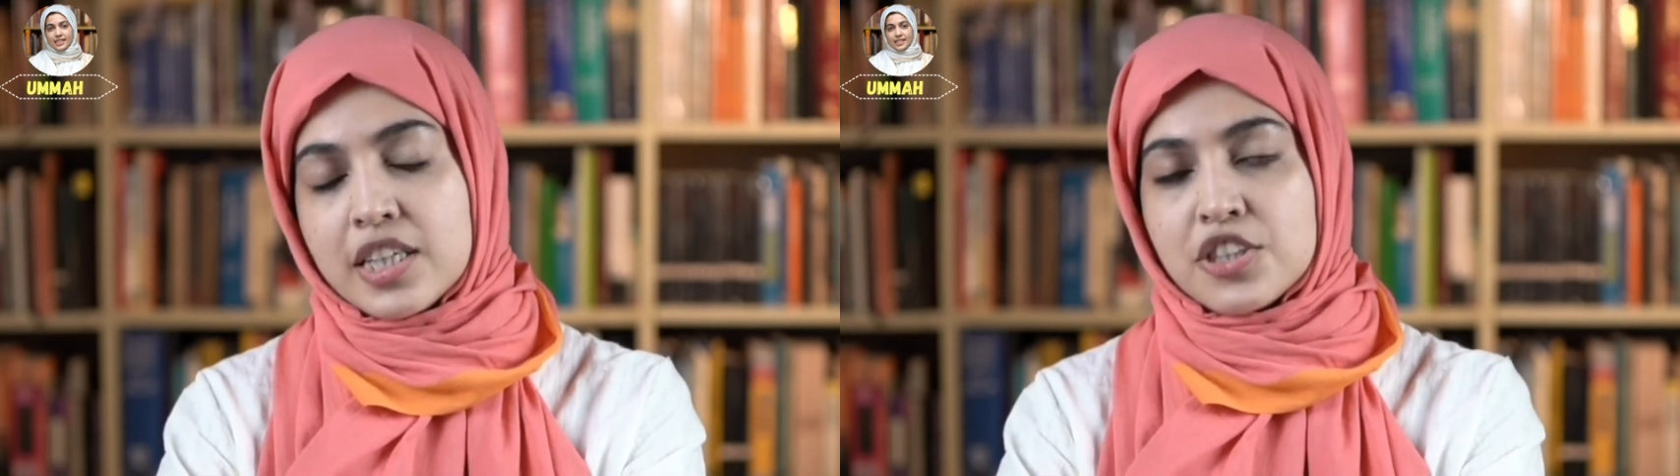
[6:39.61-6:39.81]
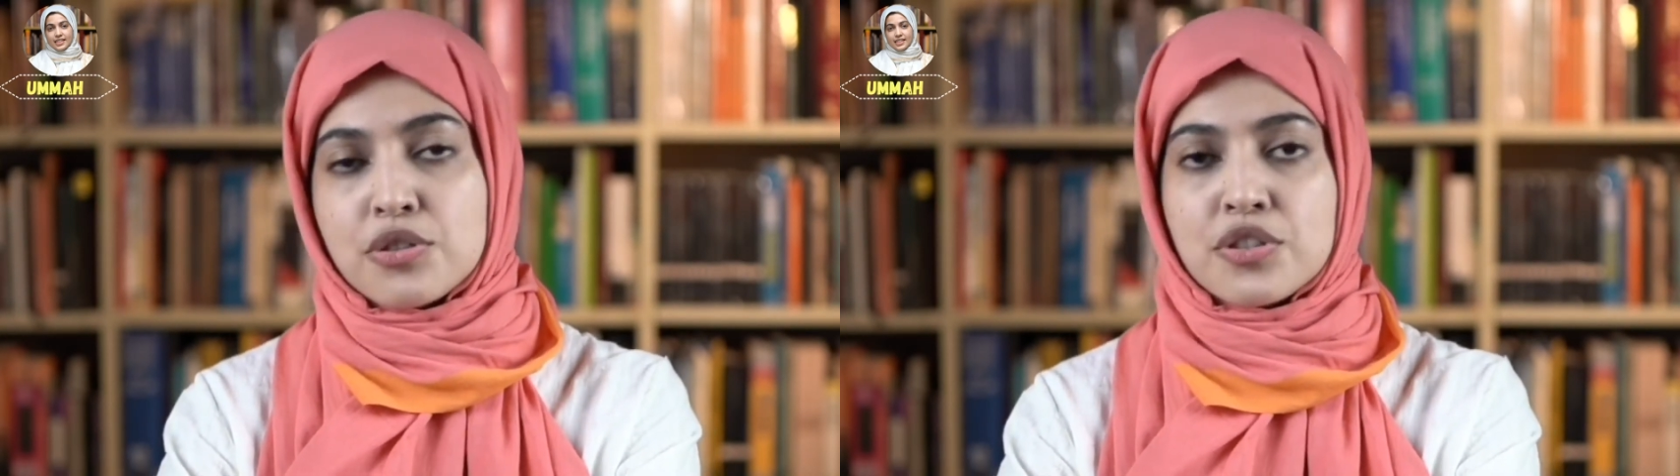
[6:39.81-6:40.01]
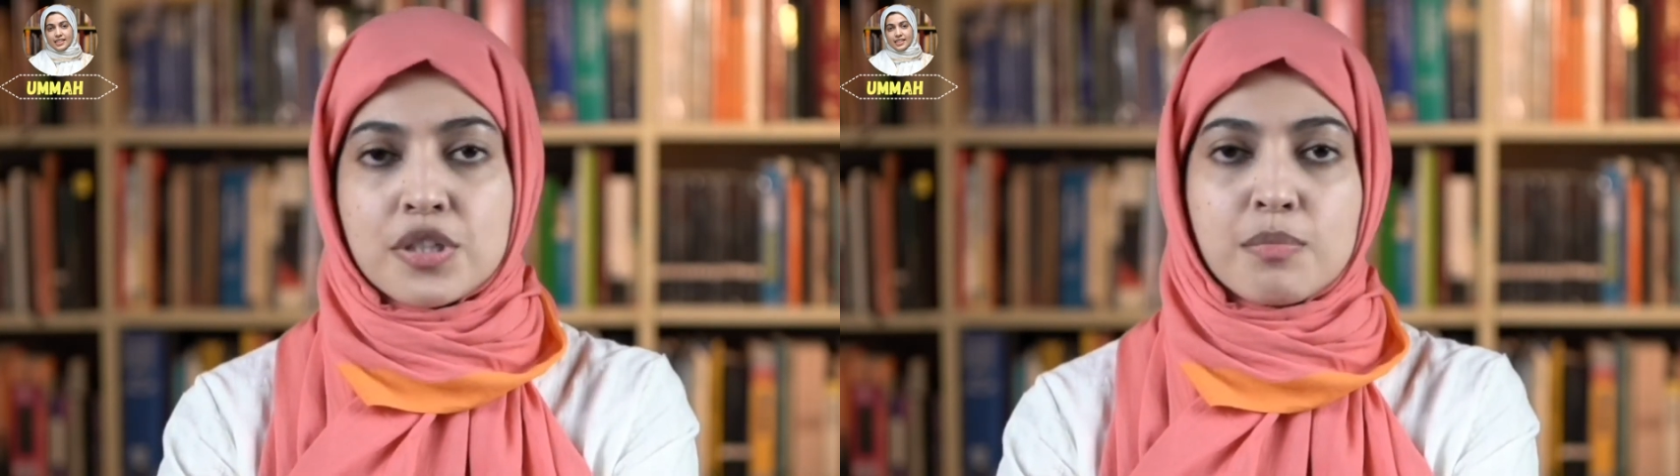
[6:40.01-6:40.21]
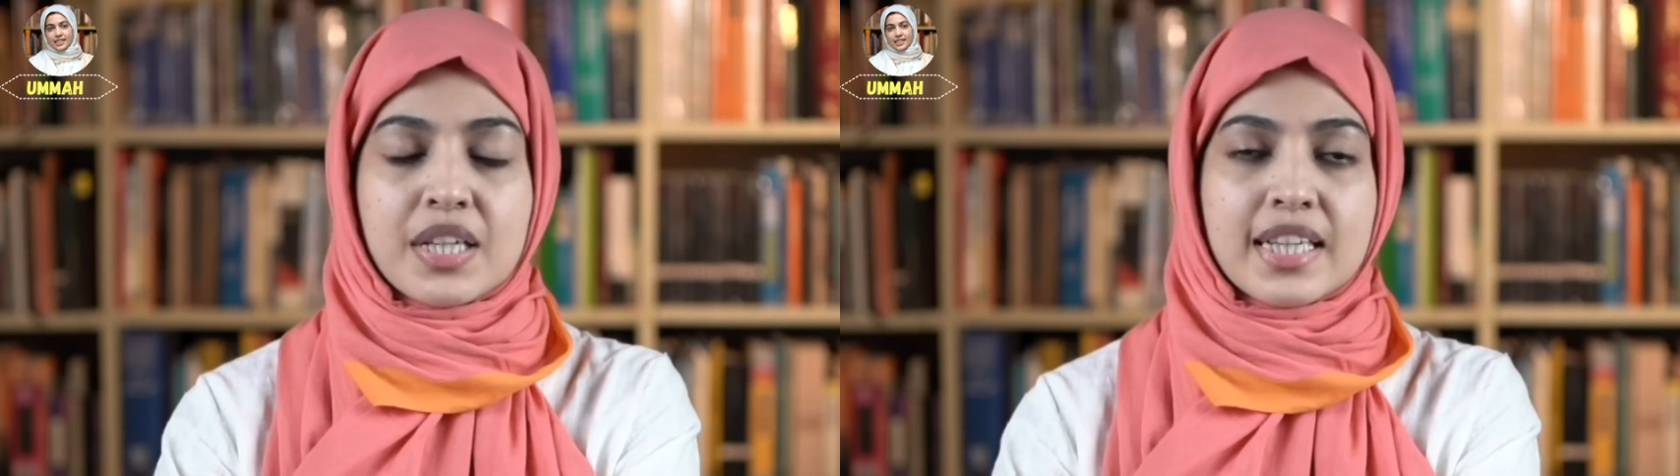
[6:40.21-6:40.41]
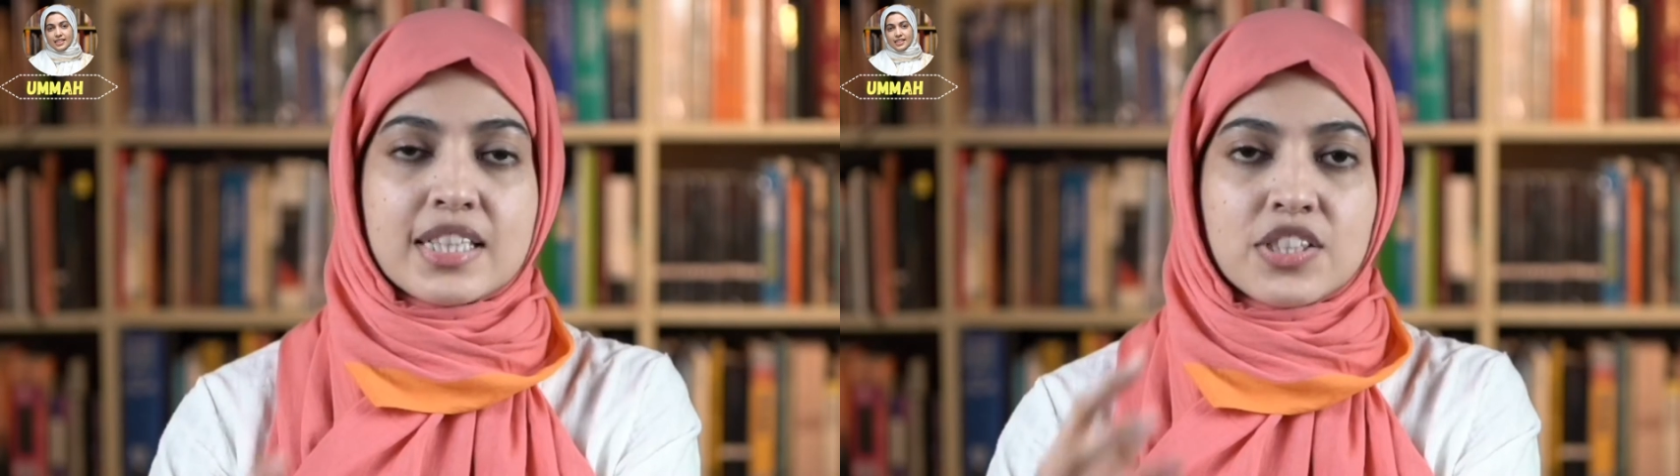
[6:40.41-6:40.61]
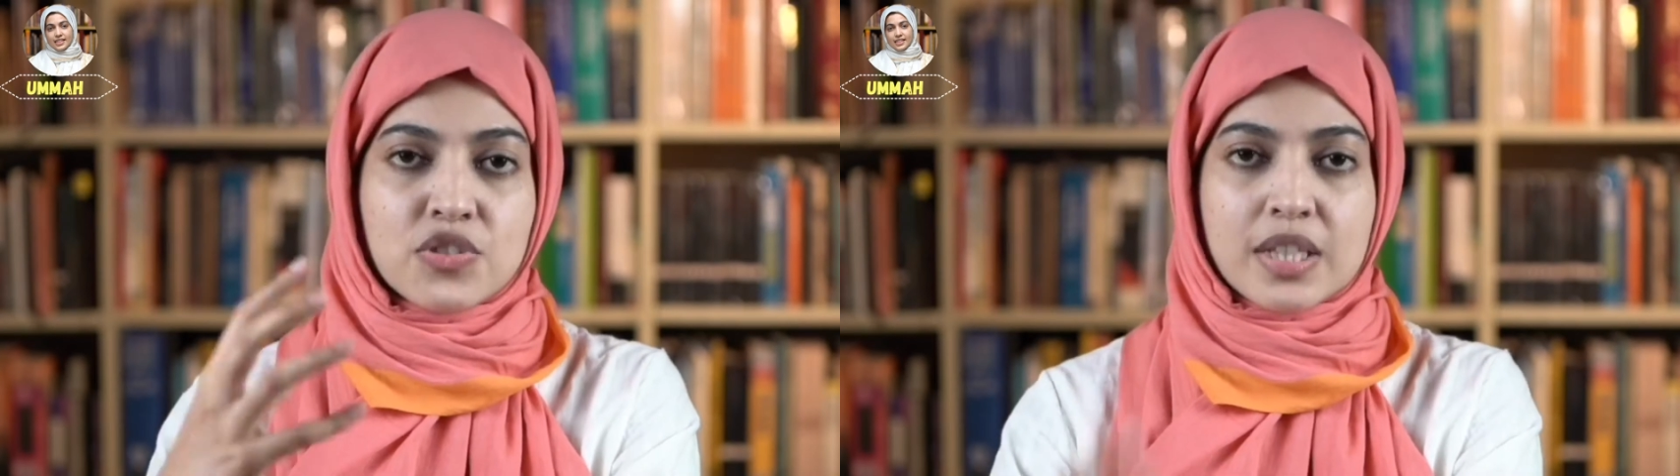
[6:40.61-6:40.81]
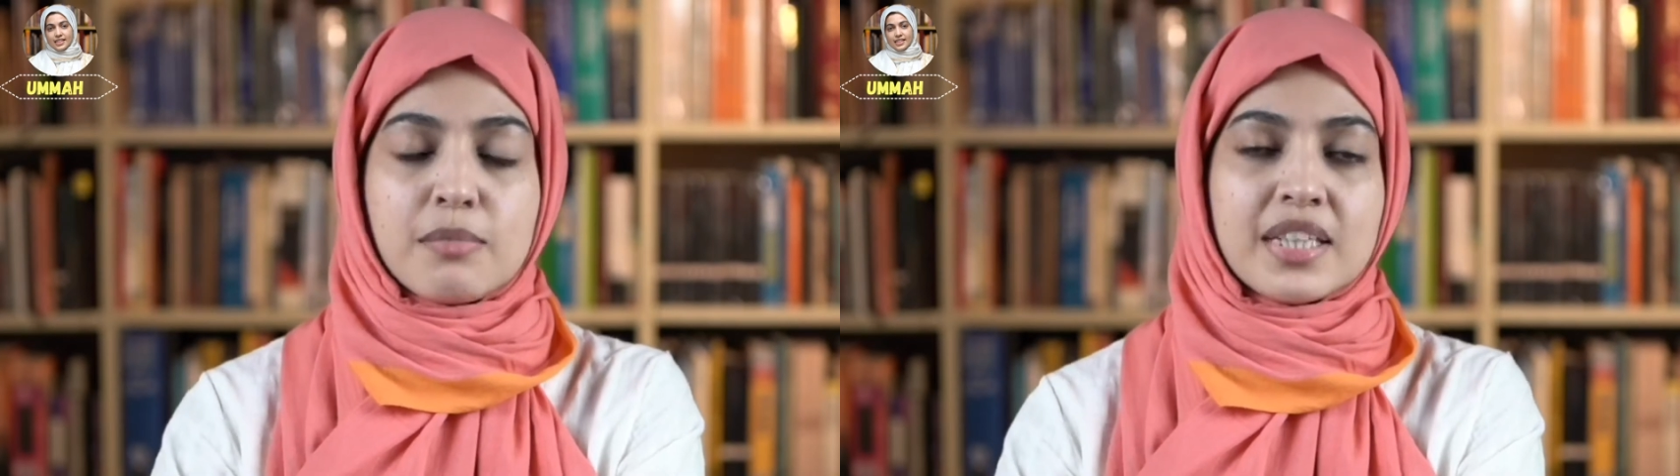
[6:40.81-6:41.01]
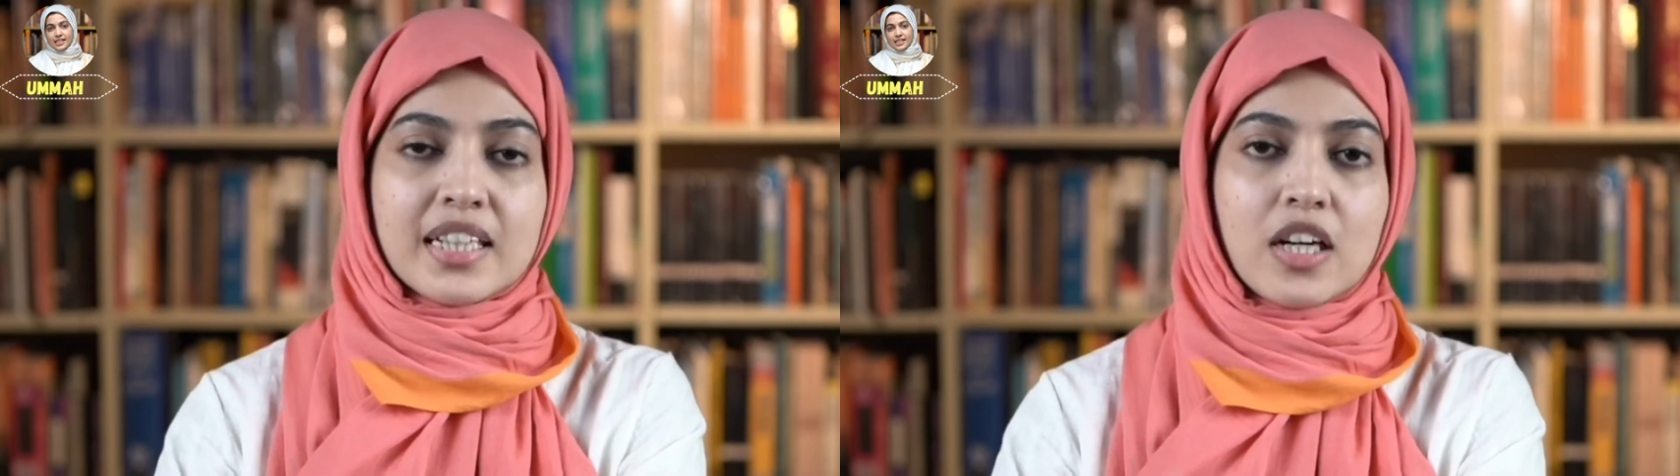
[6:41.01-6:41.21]
You should be
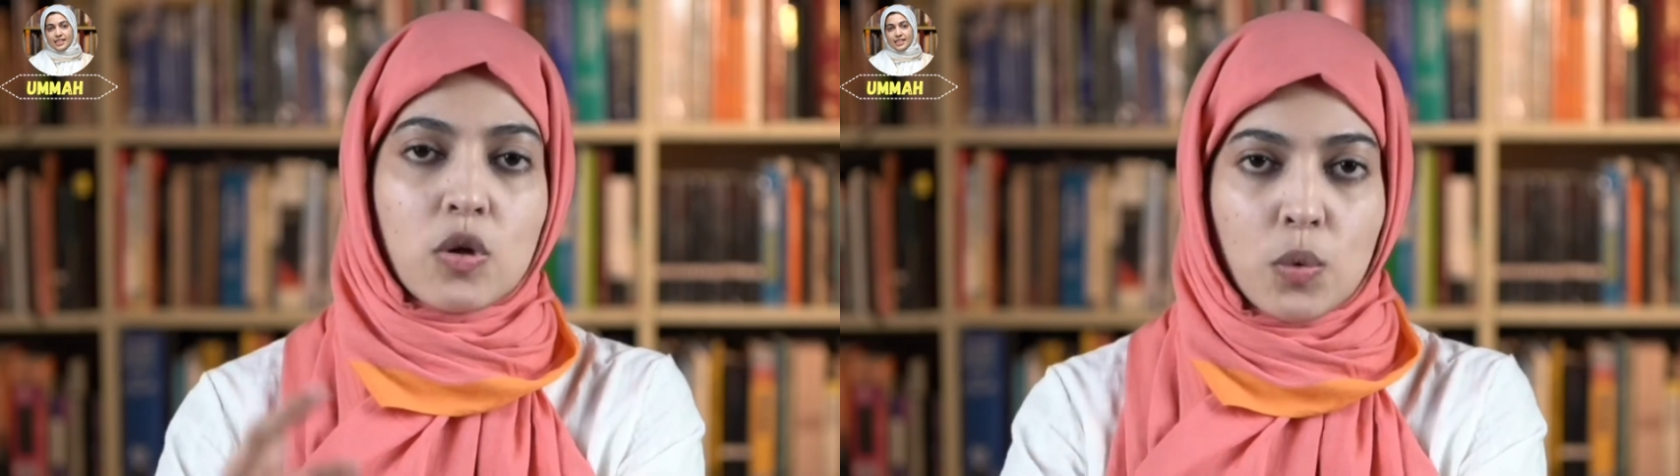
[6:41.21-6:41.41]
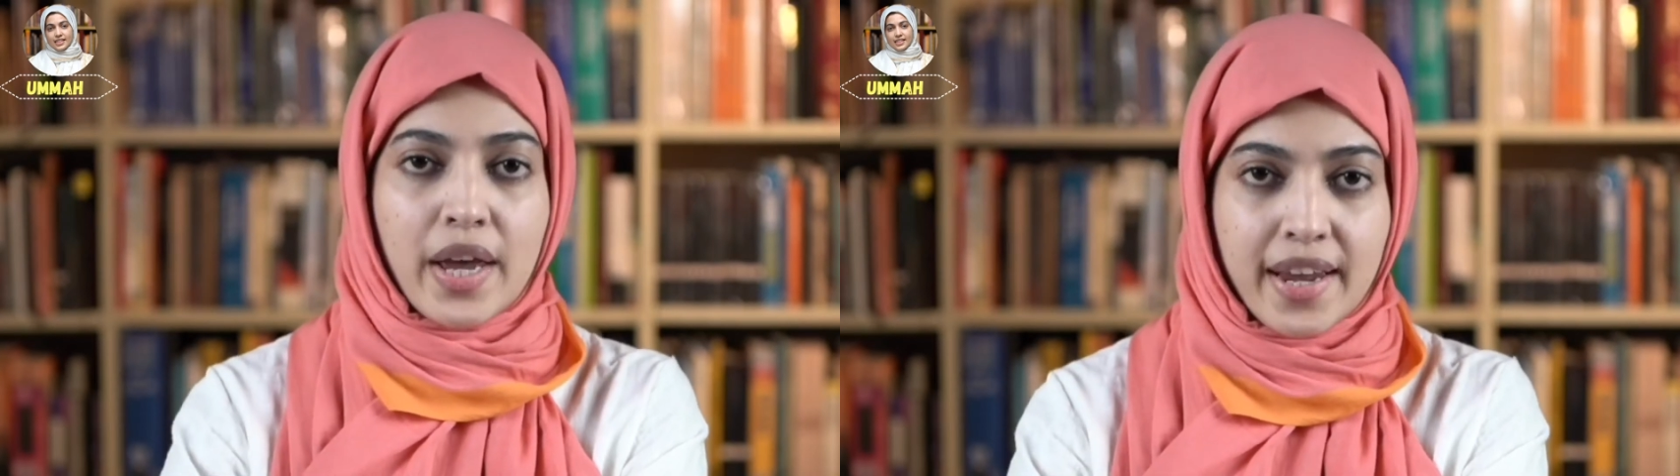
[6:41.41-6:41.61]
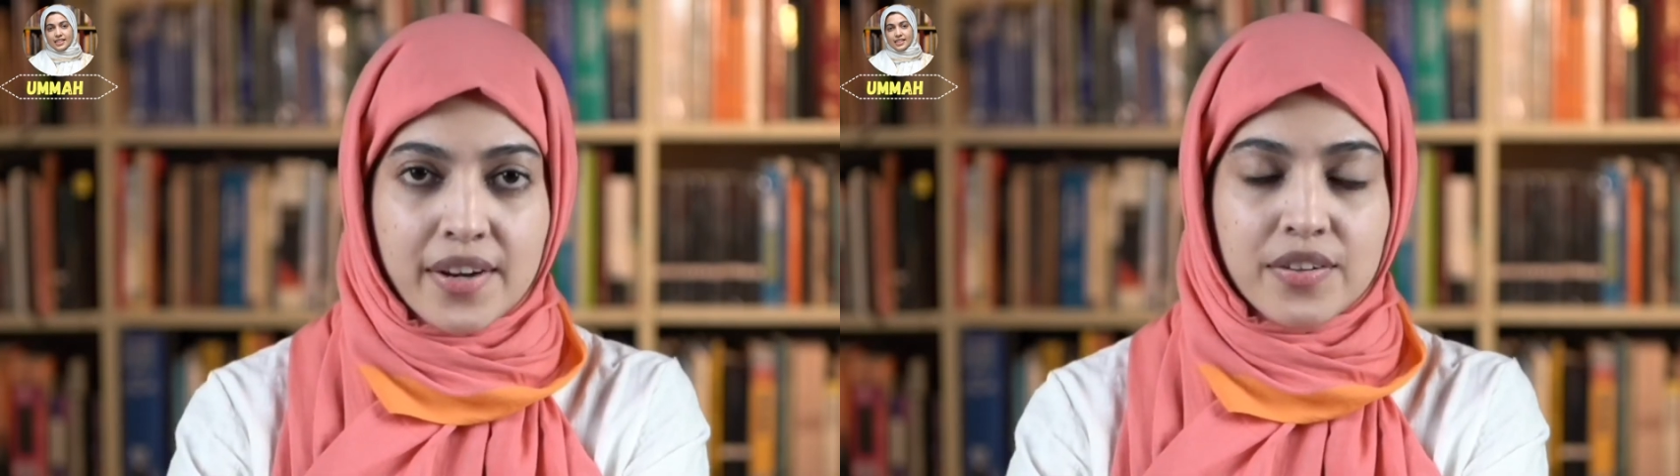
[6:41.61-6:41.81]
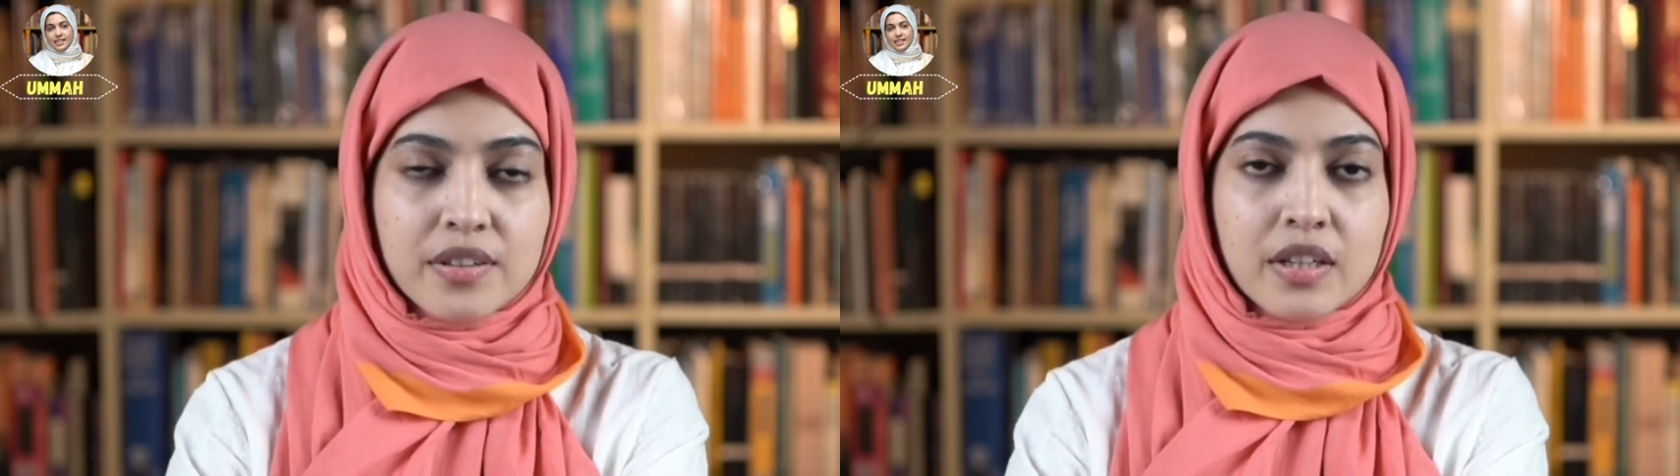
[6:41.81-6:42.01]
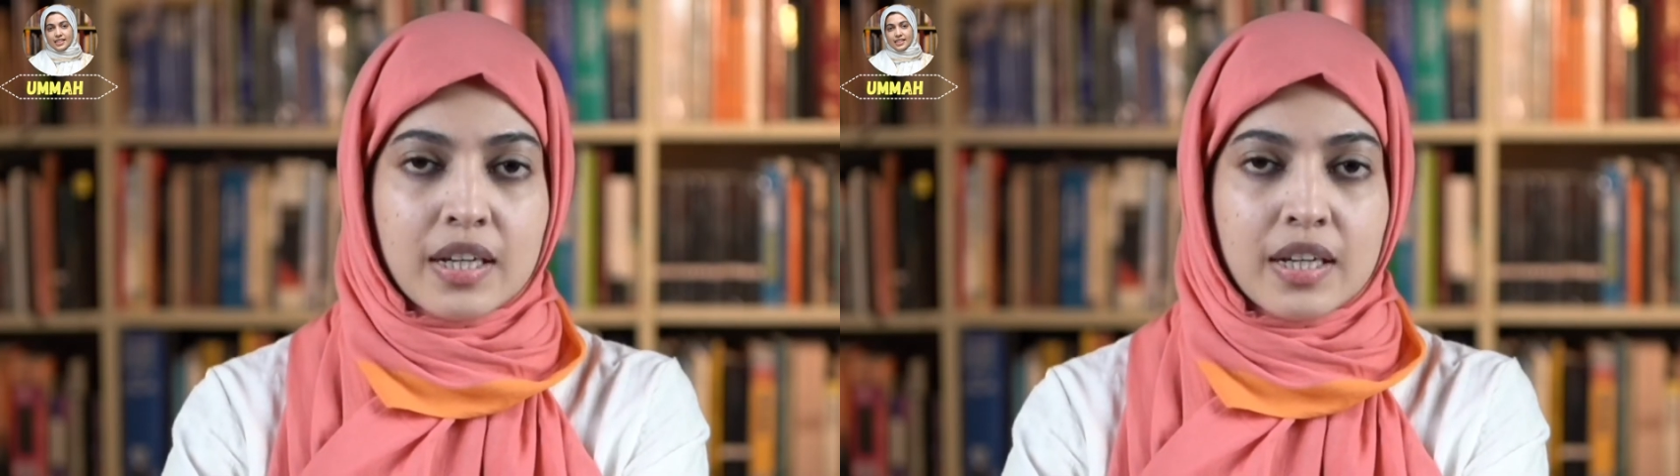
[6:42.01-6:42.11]
extremely aware,